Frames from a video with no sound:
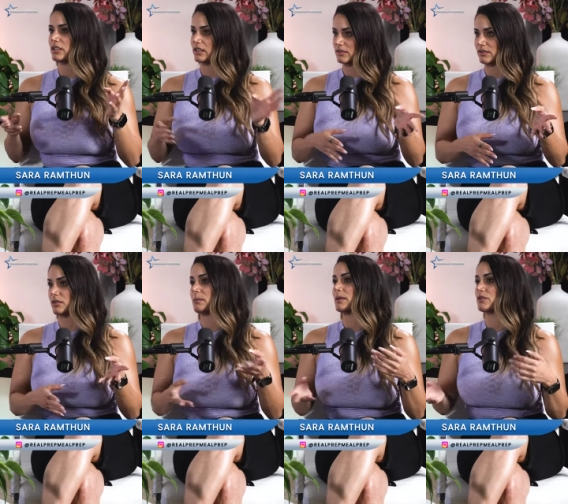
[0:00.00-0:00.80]
And I was
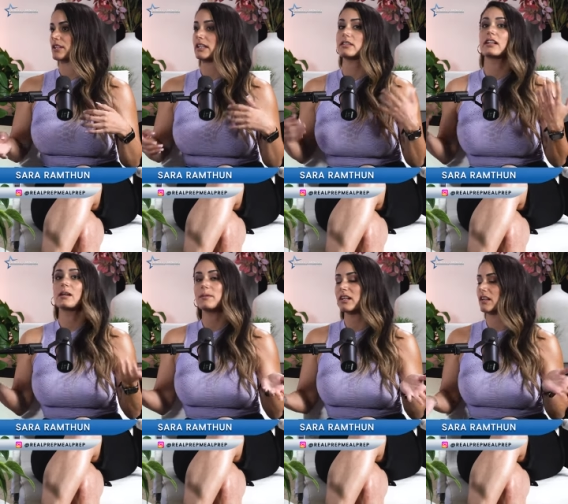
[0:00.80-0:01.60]
told him I was training. He's like,
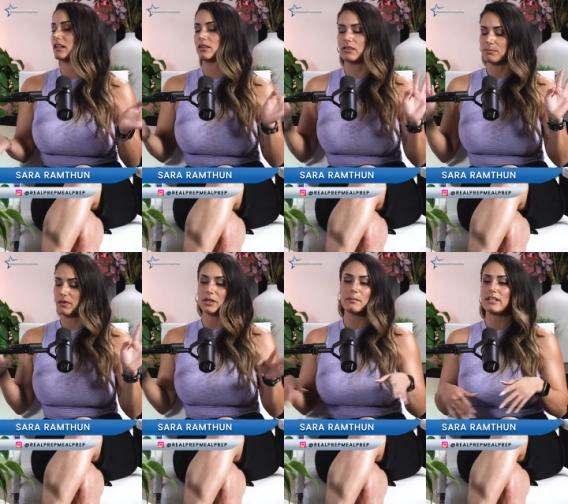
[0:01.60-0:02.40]
I've been on a,
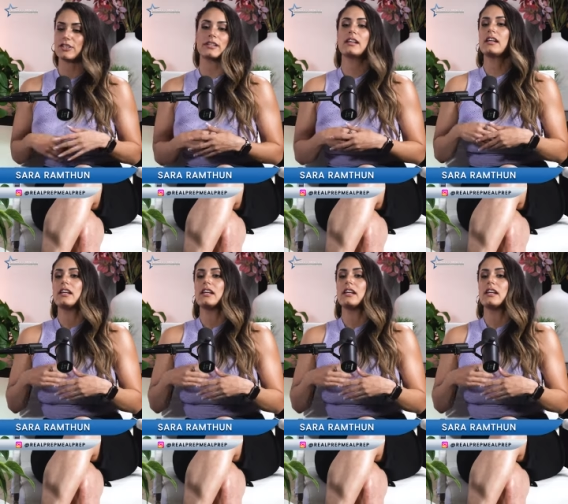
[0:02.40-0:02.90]
on a mission.